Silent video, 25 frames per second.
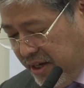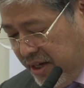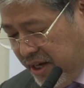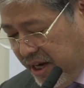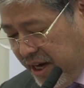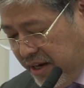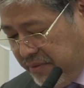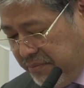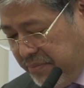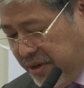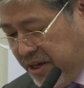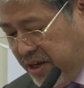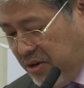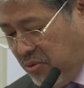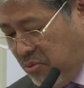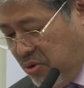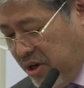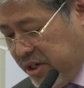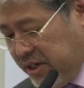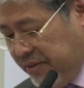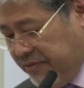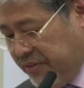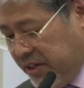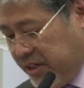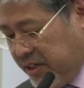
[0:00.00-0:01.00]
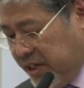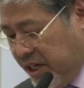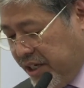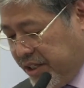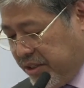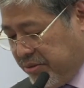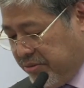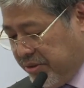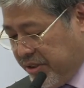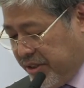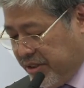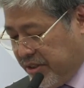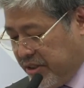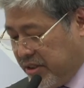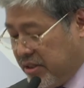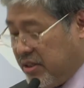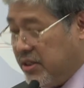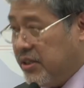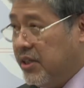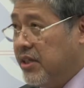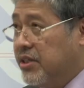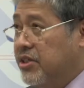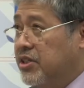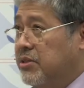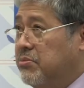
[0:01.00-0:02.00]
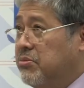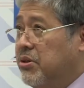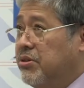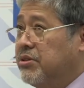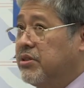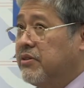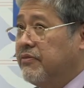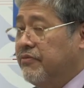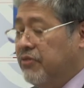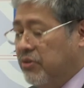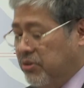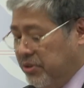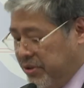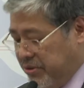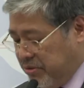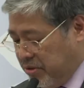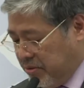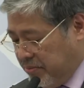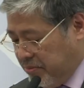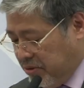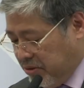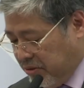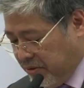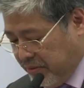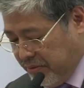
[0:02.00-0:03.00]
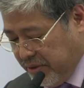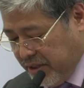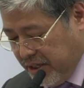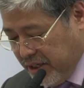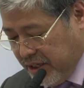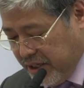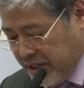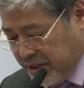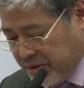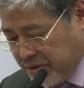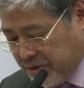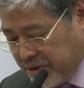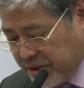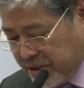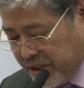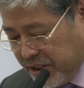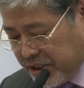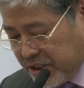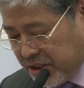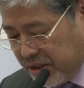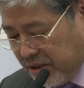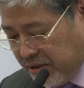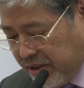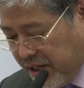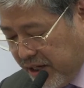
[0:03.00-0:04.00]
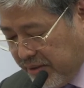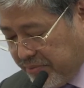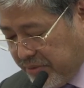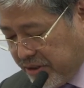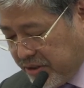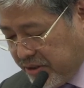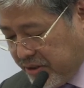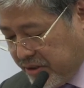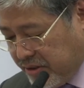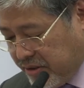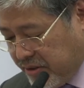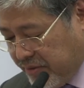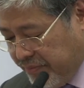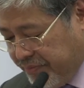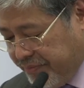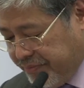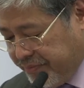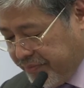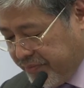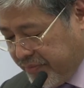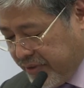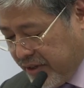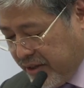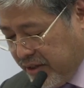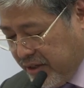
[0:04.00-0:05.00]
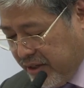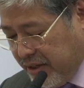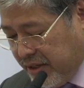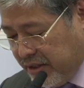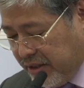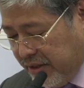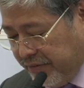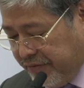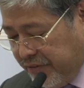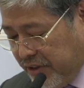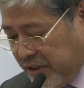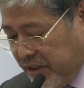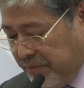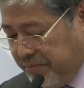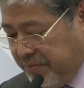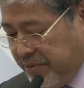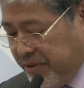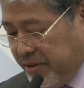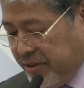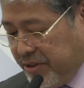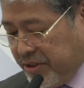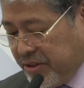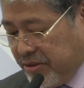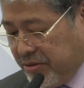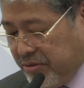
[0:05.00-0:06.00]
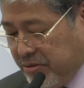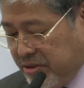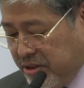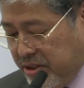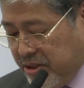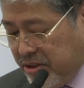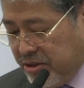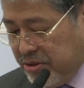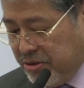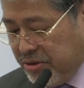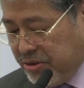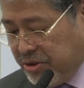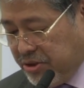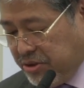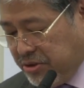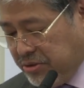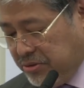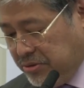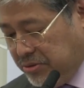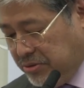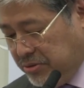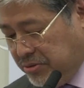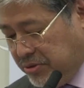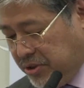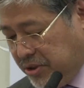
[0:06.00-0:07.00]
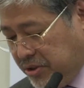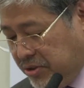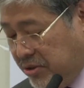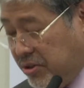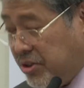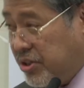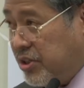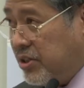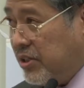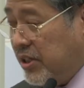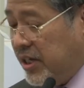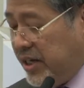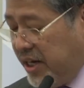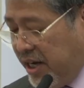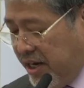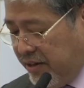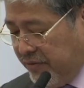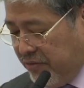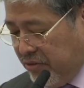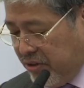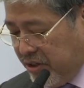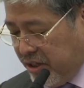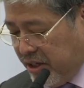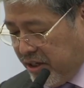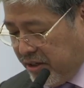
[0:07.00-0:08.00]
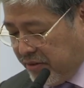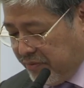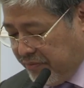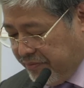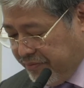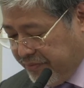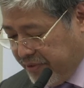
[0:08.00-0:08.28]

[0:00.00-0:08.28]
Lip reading: And being one of the countries that is most vulnerable to such calamities, the Philippines continues to staunchly advocate